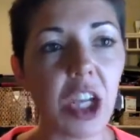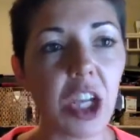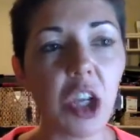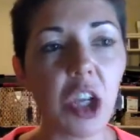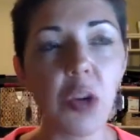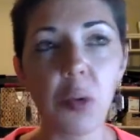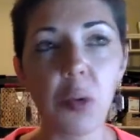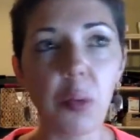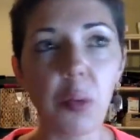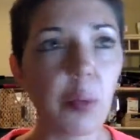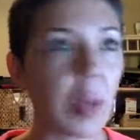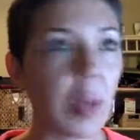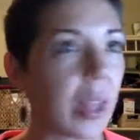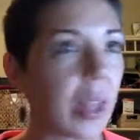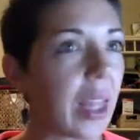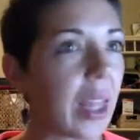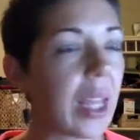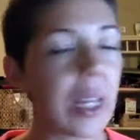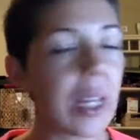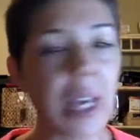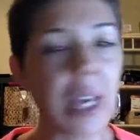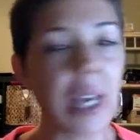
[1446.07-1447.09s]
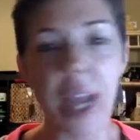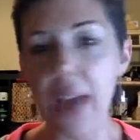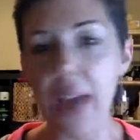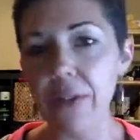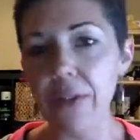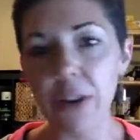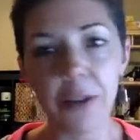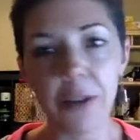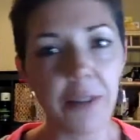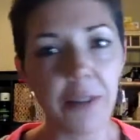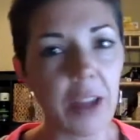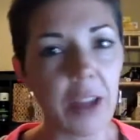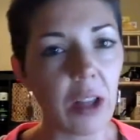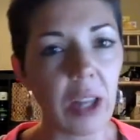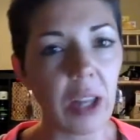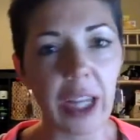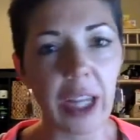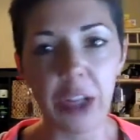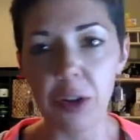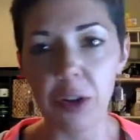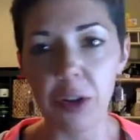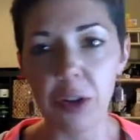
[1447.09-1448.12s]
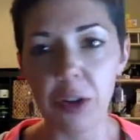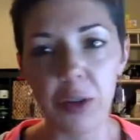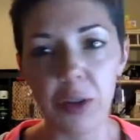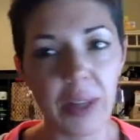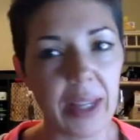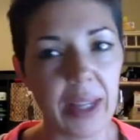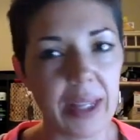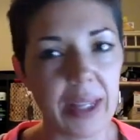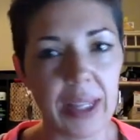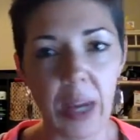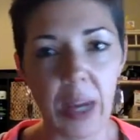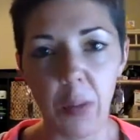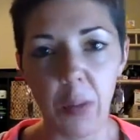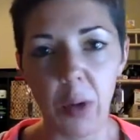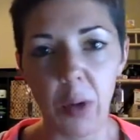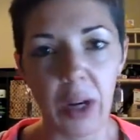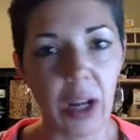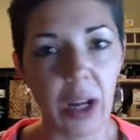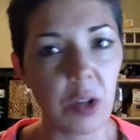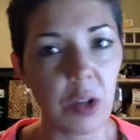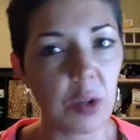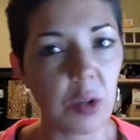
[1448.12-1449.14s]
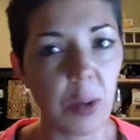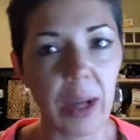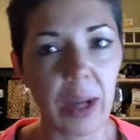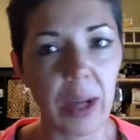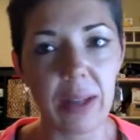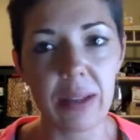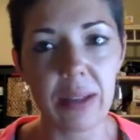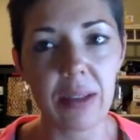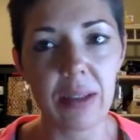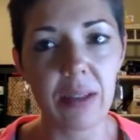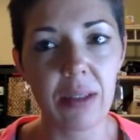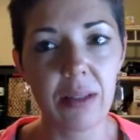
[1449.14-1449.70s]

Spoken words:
you really never feel like you're doing the same workout twice.